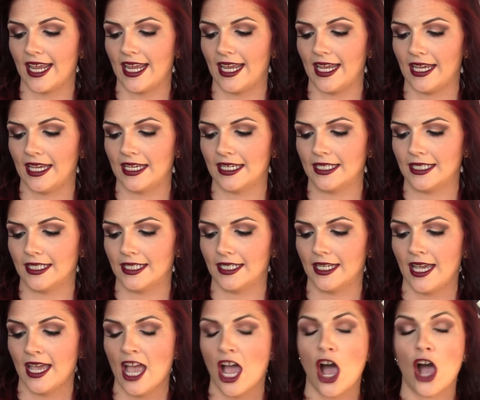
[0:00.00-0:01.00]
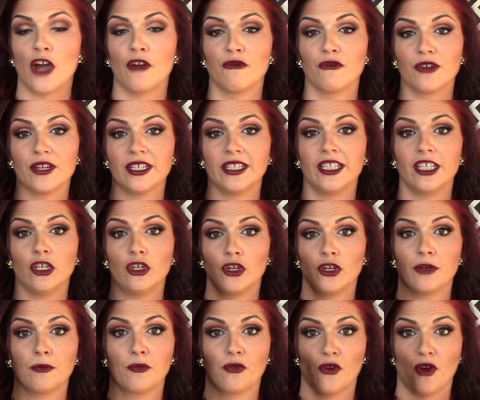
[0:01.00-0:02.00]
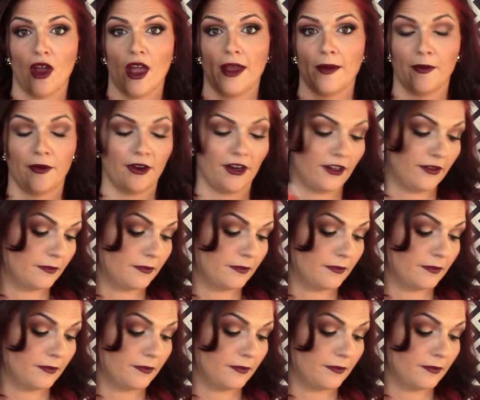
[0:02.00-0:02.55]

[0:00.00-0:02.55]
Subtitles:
and a really good primer.